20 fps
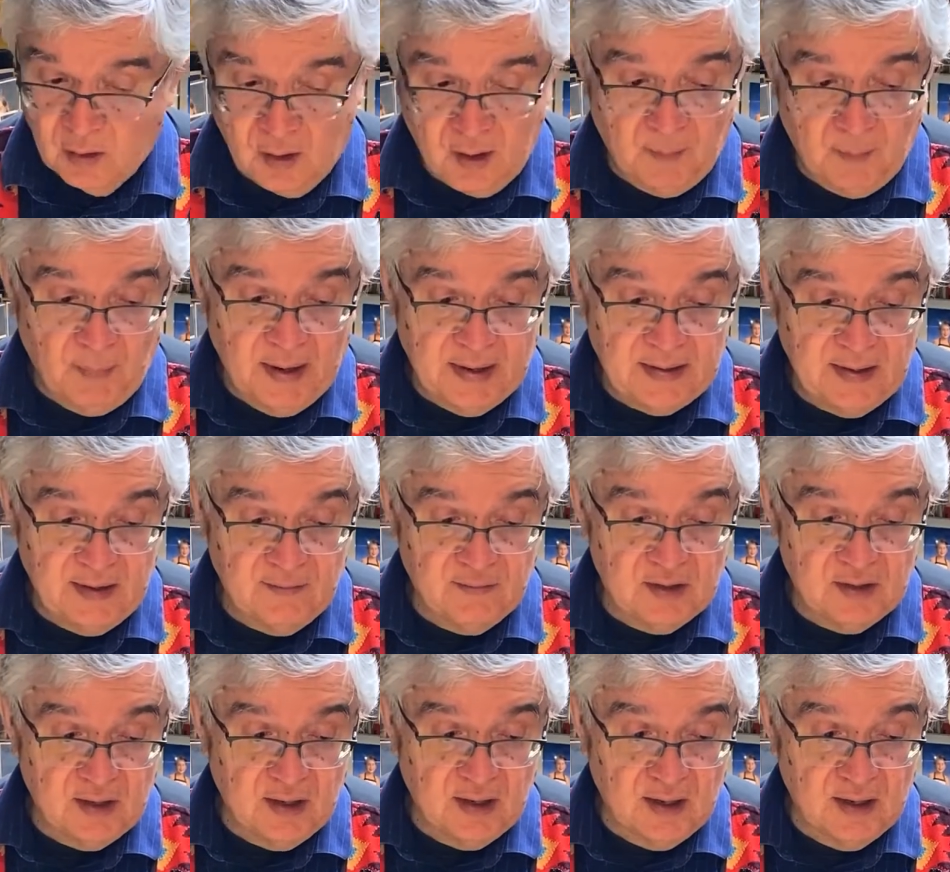I might even
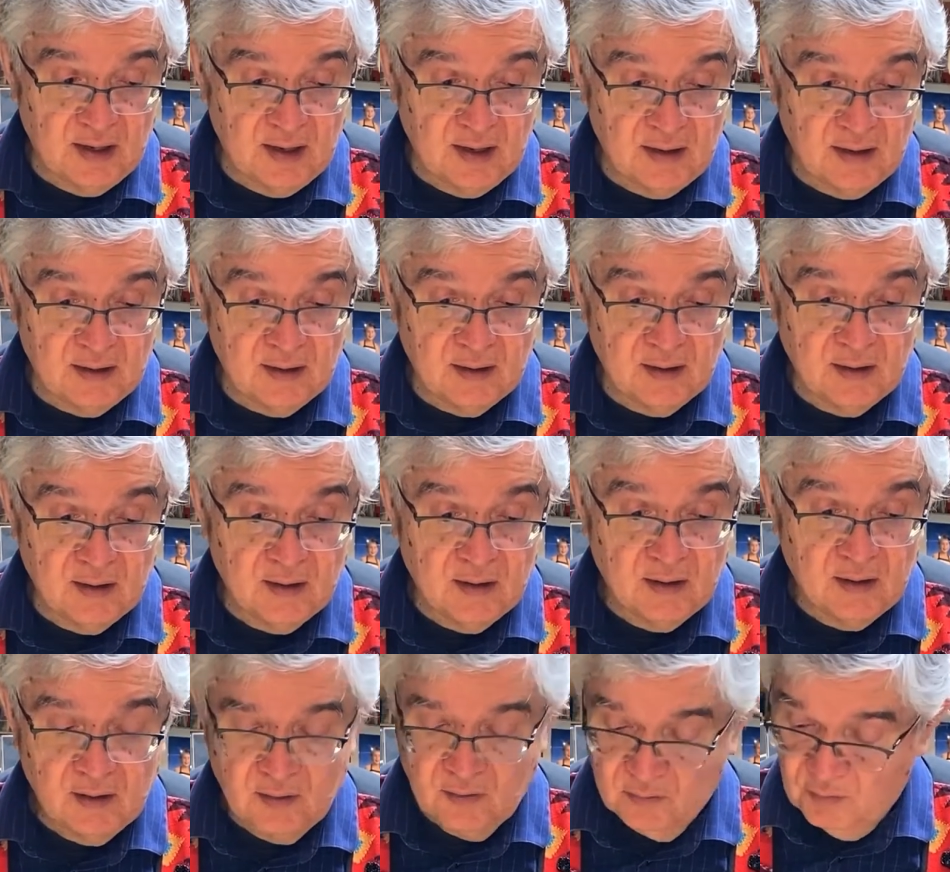
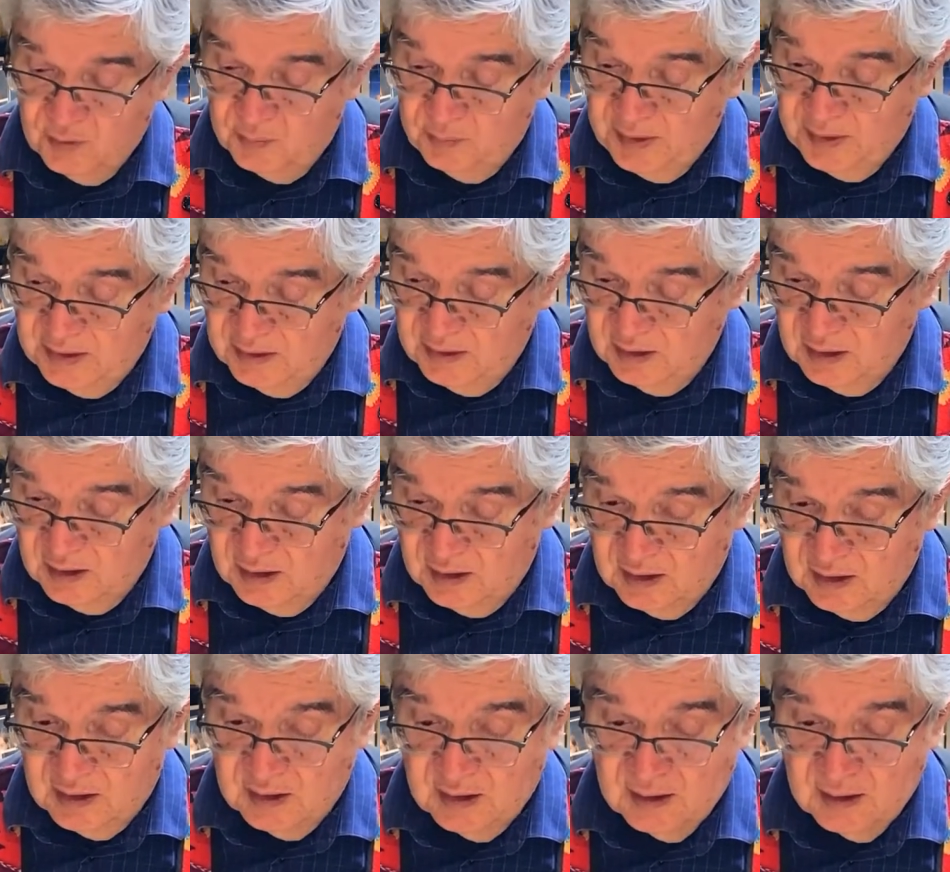repeat the